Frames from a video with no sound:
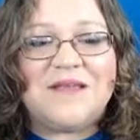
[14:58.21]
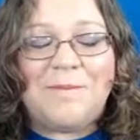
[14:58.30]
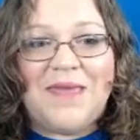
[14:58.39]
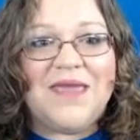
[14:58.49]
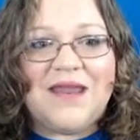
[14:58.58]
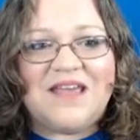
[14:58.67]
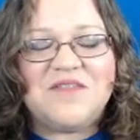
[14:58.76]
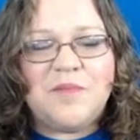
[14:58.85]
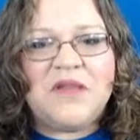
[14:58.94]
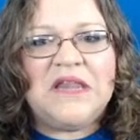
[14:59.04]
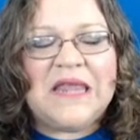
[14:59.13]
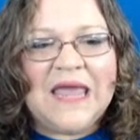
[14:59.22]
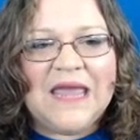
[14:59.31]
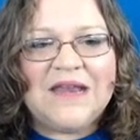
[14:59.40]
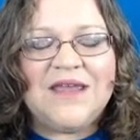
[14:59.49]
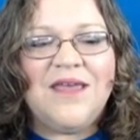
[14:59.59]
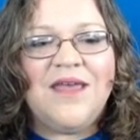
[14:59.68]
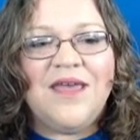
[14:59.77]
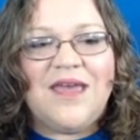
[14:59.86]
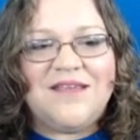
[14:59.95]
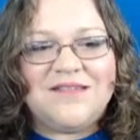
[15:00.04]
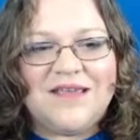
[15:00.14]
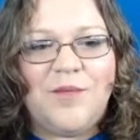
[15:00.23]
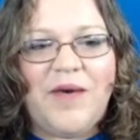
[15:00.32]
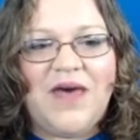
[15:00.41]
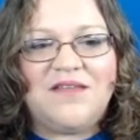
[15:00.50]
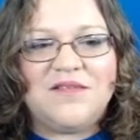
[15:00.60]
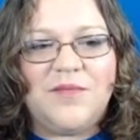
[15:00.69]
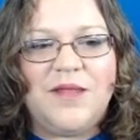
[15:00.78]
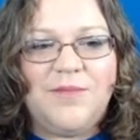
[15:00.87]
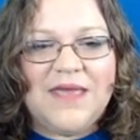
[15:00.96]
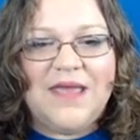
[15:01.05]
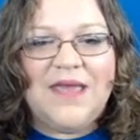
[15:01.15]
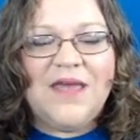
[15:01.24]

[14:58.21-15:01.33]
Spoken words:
to make it as plain as it could possibly be,